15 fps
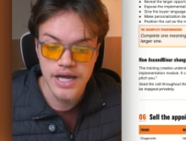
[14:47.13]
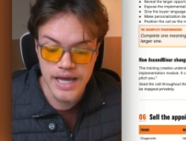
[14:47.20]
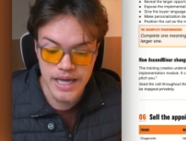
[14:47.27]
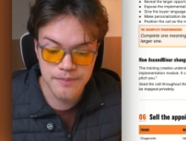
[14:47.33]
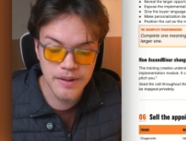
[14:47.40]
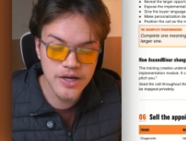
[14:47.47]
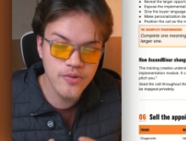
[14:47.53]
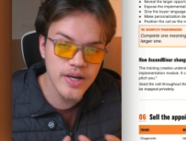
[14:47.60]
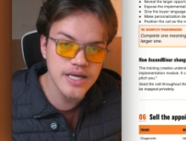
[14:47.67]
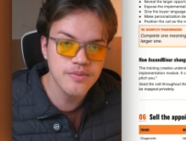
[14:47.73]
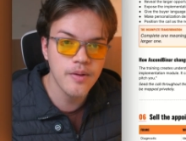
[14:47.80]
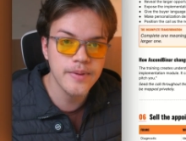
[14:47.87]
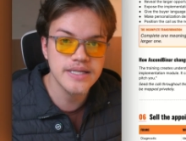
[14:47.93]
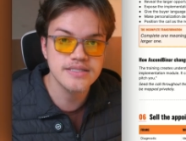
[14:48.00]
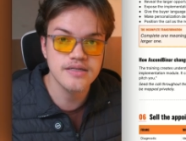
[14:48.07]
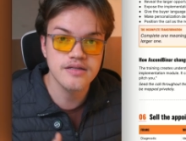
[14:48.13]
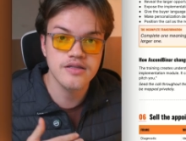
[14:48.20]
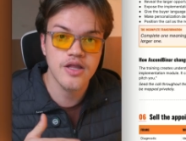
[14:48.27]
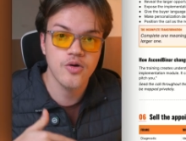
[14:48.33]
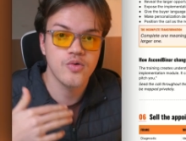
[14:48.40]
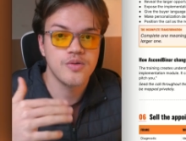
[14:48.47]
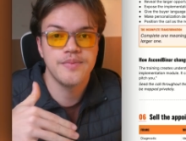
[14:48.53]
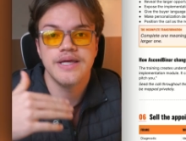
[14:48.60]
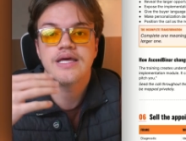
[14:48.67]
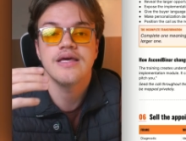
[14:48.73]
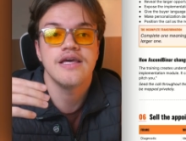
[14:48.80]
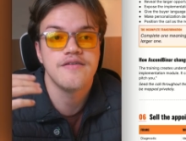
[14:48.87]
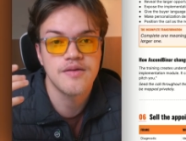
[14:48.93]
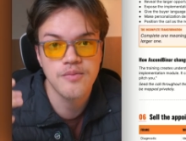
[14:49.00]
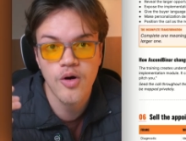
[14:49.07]
And by creating momentum, they would be
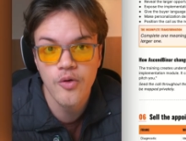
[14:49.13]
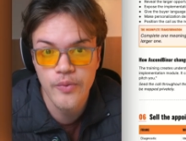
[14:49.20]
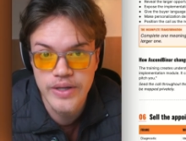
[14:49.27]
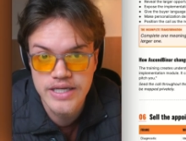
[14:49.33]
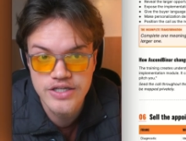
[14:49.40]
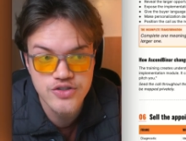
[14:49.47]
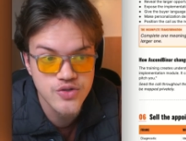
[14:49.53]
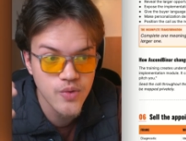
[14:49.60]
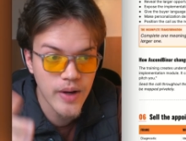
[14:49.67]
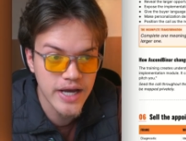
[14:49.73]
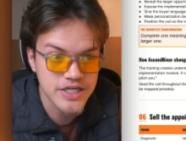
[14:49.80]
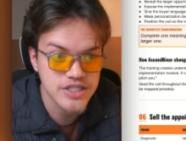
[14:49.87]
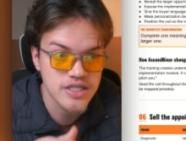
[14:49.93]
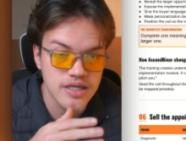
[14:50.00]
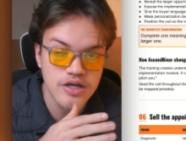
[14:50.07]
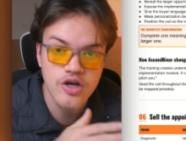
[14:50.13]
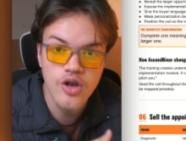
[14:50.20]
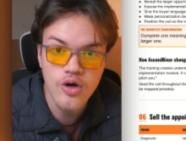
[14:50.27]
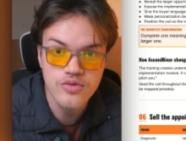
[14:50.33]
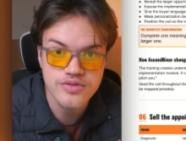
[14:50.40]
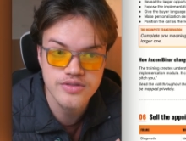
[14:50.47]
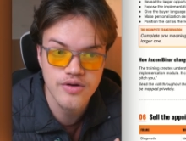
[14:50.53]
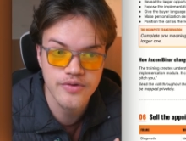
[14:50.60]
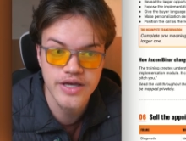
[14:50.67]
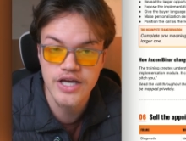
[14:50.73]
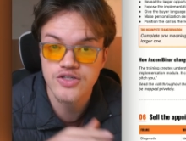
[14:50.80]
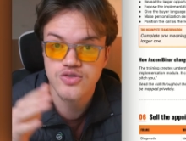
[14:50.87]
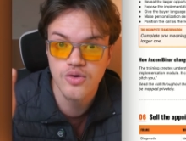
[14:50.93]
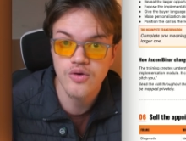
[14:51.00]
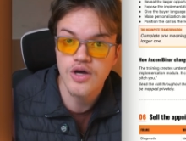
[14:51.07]
even more willing to actually close, okay?
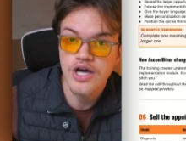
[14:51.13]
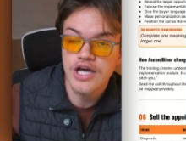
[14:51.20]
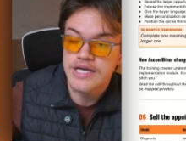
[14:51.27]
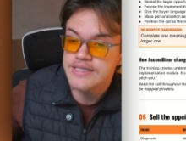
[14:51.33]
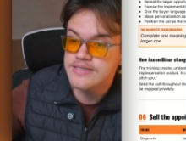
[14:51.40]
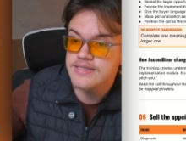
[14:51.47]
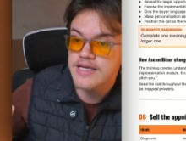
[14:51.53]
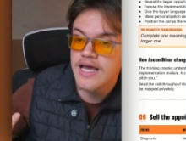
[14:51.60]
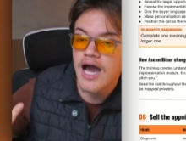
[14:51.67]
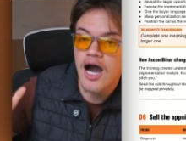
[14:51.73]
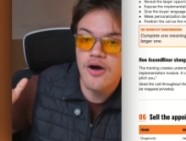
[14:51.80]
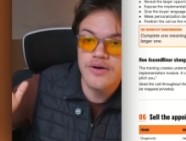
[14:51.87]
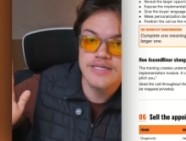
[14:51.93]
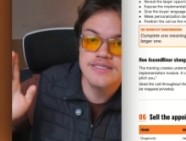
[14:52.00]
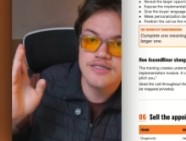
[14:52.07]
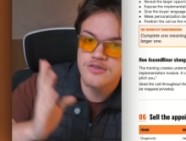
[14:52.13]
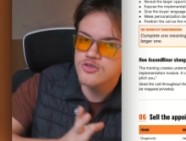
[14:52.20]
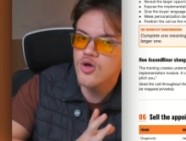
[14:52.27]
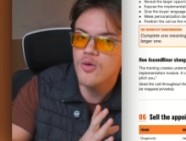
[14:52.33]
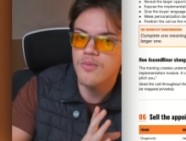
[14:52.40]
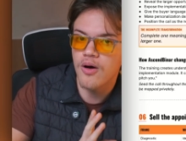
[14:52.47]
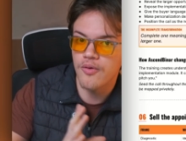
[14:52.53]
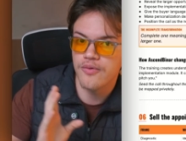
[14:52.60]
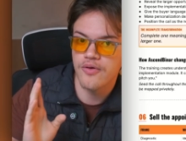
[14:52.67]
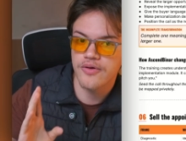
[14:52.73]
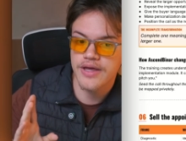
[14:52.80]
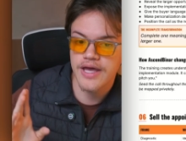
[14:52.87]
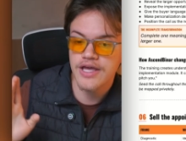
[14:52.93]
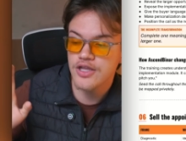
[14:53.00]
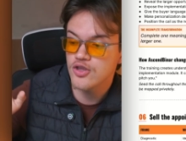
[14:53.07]
So see how it's a snowball,
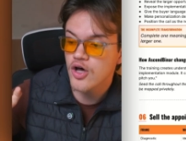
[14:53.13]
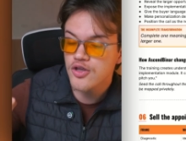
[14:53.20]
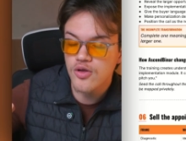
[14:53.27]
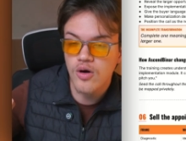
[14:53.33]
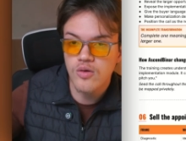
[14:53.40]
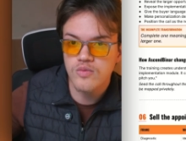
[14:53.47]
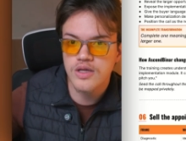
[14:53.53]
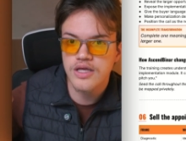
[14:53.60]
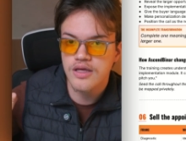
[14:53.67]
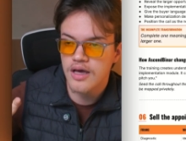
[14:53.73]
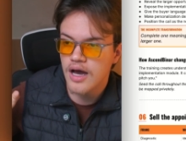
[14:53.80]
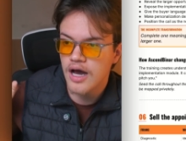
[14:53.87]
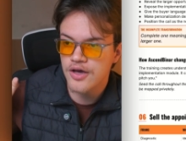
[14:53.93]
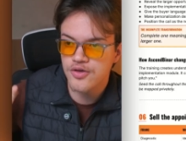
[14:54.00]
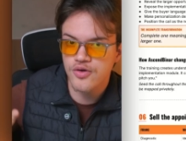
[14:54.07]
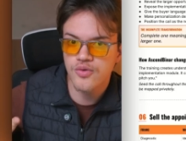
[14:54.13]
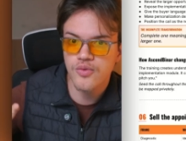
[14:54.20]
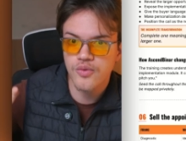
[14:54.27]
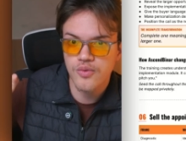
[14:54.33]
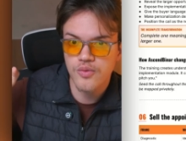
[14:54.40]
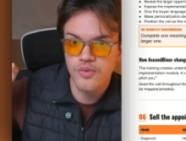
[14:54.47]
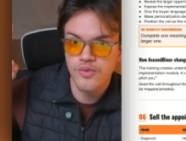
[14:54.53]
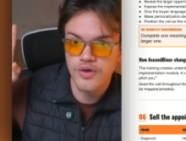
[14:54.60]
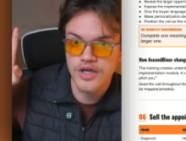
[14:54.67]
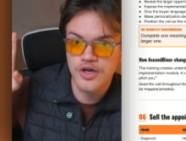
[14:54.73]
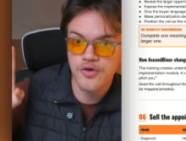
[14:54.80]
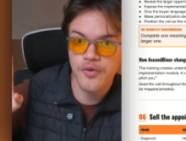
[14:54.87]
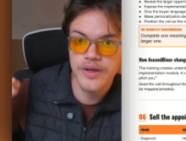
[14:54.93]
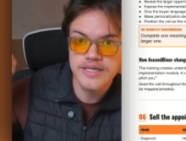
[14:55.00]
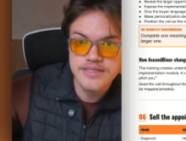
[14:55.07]
okay? Not only are you
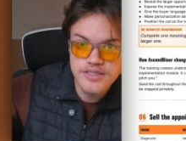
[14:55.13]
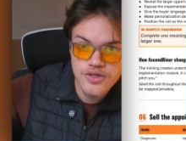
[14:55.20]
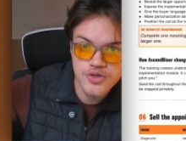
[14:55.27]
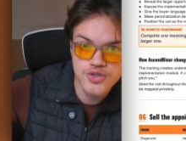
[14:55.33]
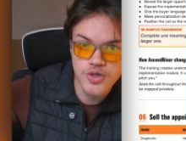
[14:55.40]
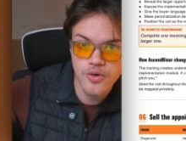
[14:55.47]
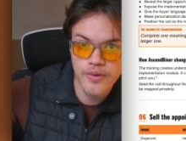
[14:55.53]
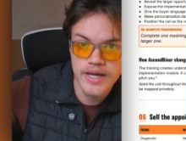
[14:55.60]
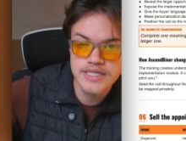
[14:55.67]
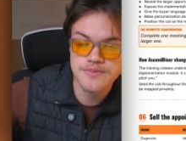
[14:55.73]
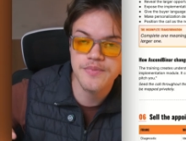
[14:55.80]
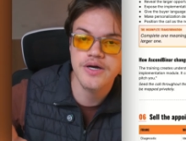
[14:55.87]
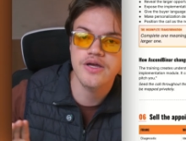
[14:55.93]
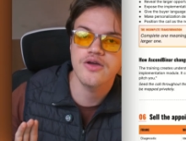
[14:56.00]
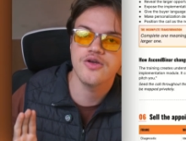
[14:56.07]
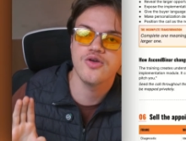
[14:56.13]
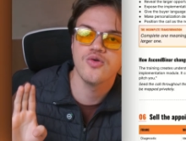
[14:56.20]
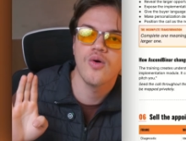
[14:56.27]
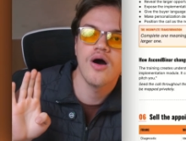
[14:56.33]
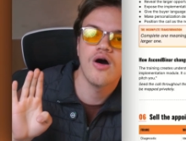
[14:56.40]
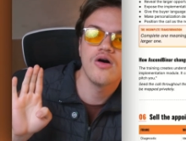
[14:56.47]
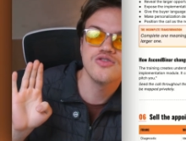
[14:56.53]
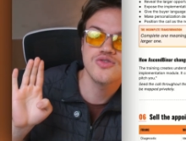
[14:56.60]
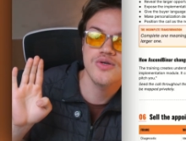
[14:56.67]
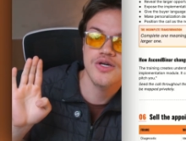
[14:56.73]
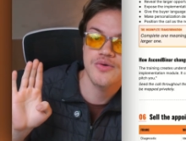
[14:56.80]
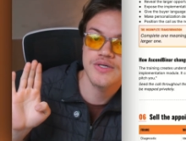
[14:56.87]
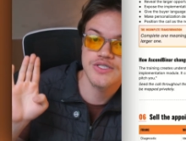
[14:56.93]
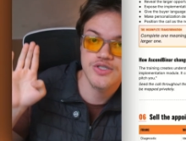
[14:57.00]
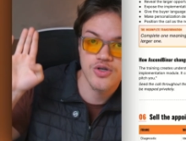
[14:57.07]
increasing your show rates, but you are also
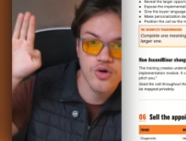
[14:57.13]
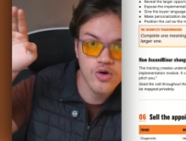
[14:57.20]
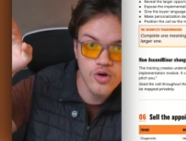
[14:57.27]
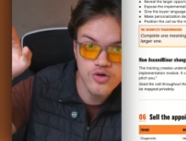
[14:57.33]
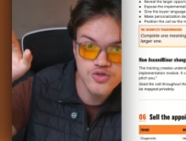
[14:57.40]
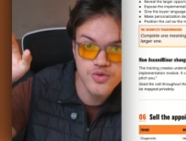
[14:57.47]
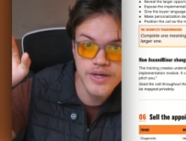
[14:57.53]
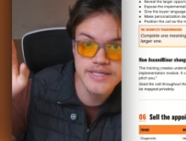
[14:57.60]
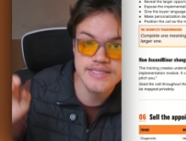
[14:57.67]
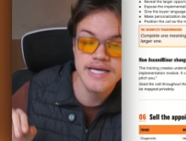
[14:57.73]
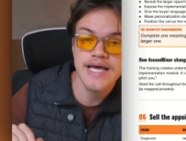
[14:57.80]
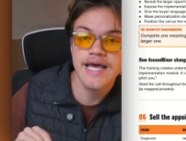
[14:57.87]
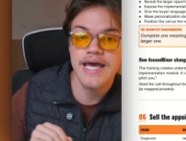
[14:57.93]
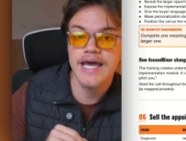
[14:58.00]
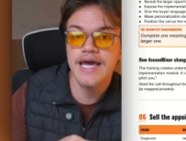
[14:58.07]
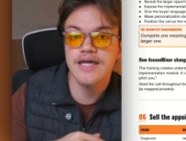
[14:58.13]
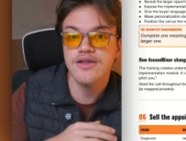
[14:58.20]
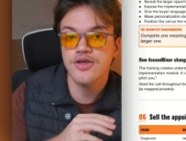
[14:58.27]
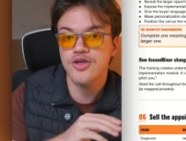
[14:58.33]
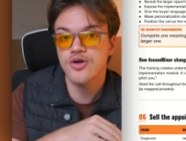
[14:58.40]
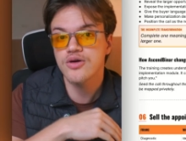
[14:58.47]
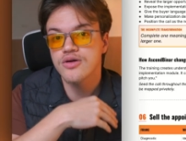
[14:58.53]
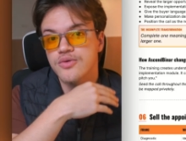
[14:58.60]
increasing your close rates, and you're